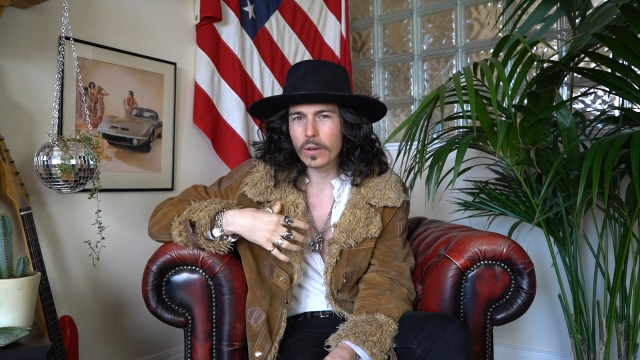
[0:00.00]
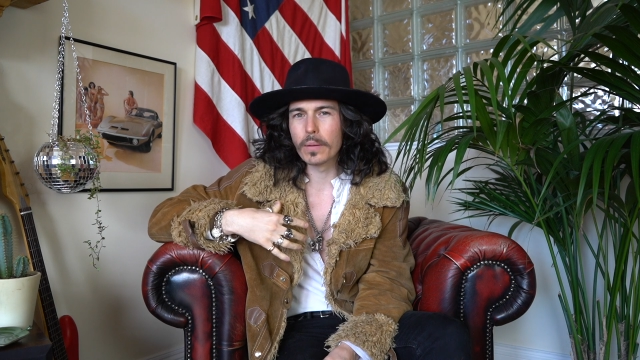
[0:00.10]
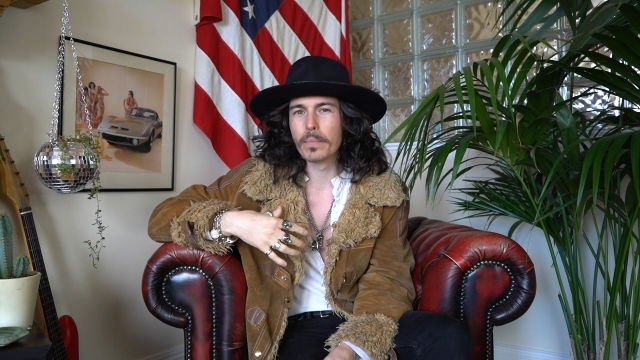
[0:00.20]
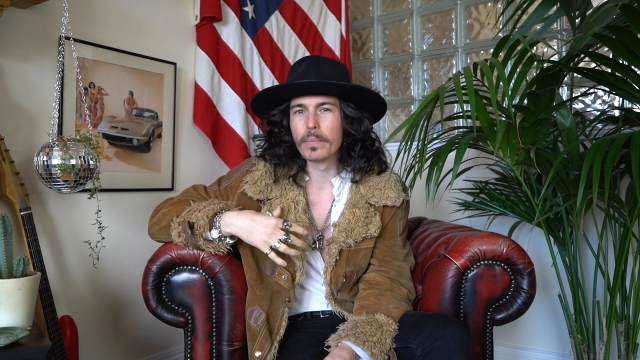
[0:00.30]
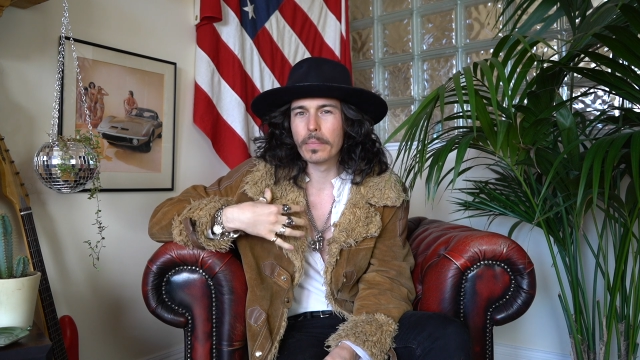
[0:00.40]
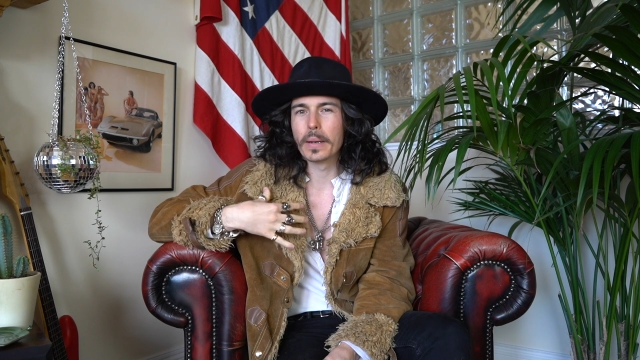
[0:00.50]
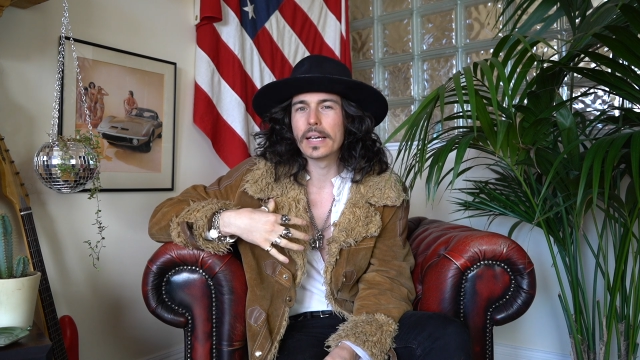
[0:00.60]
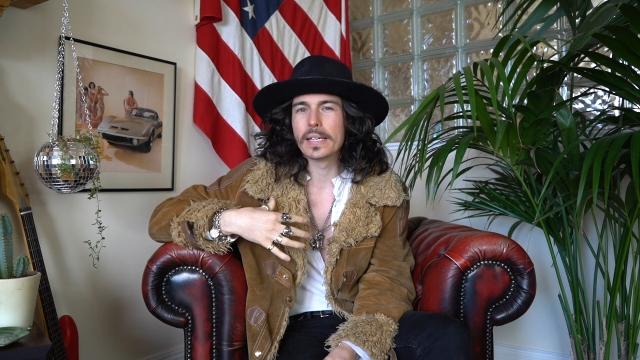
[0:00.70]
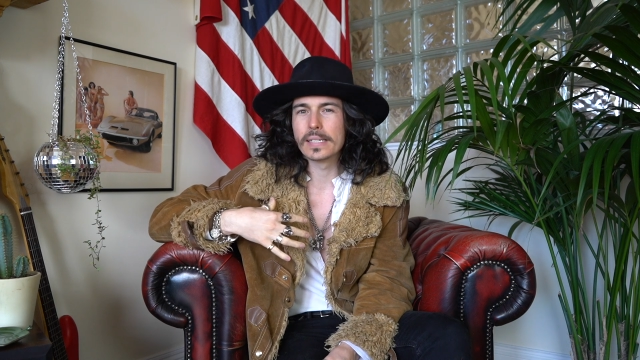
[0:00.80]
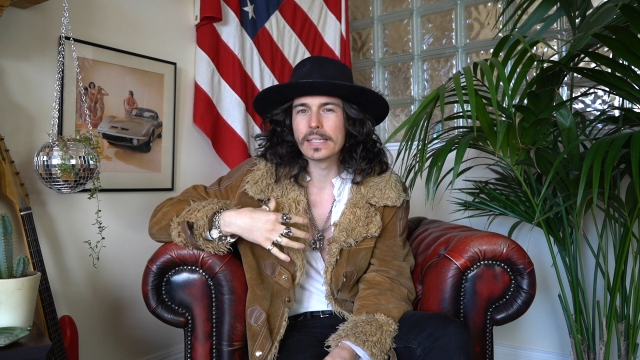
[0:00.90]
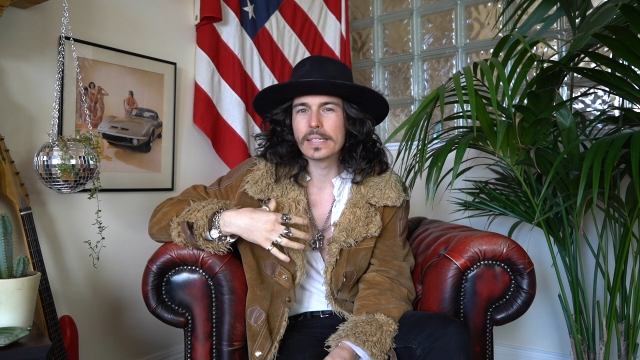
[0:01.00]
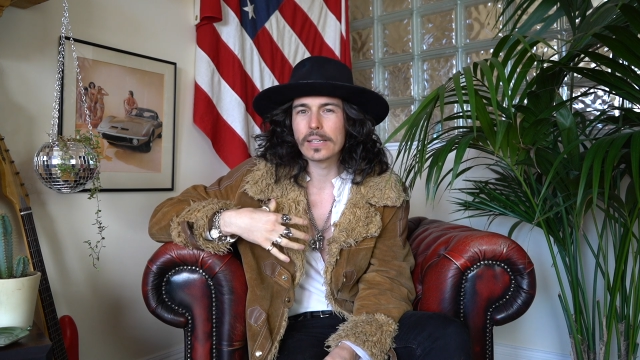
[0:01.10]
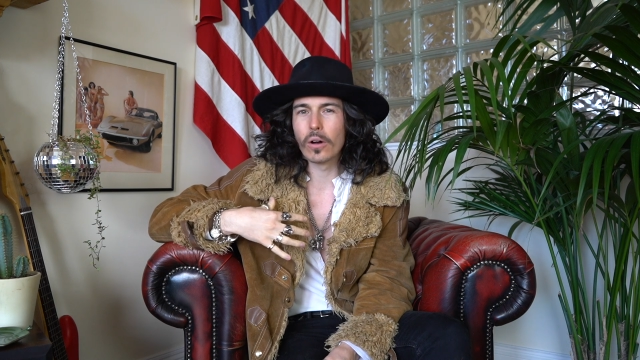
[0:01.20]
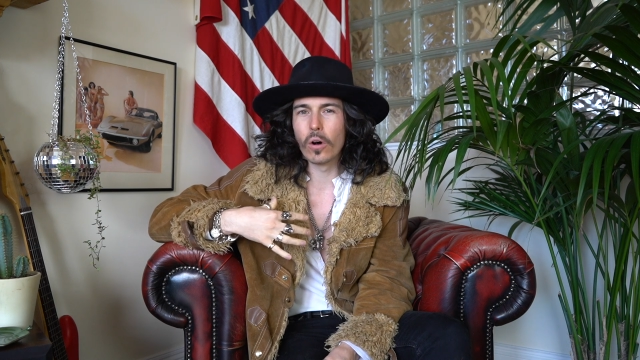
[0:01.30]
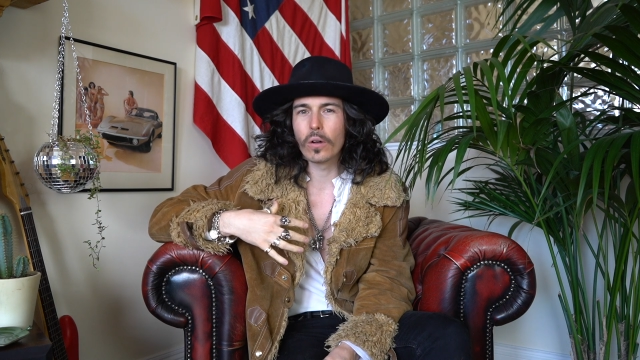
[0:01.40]
of the blazers
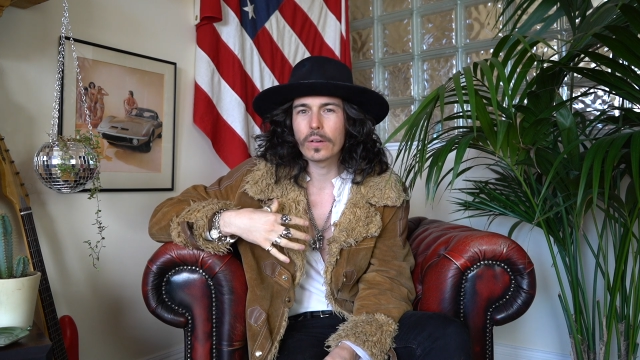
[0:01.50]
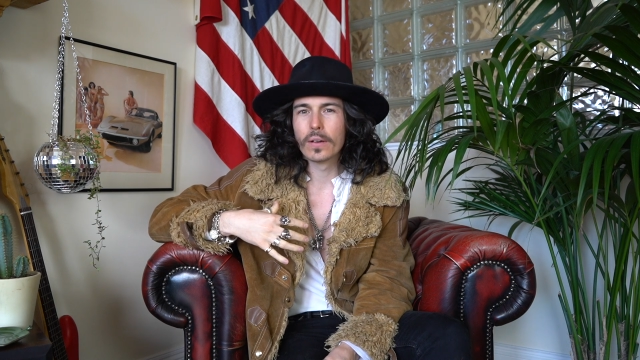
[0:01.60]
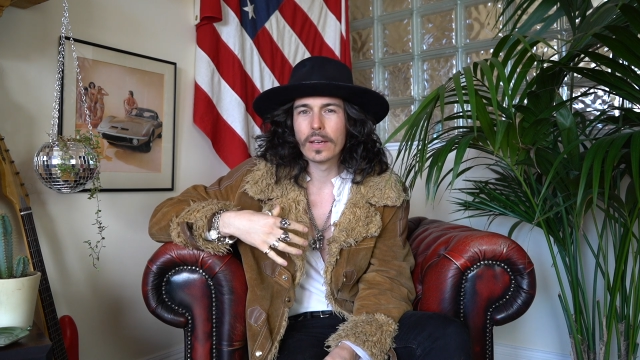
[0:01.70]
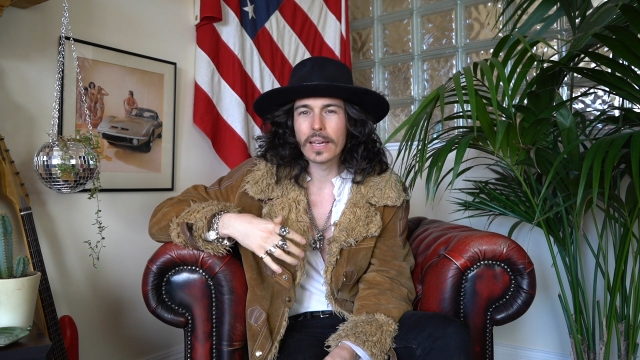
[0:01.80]
on,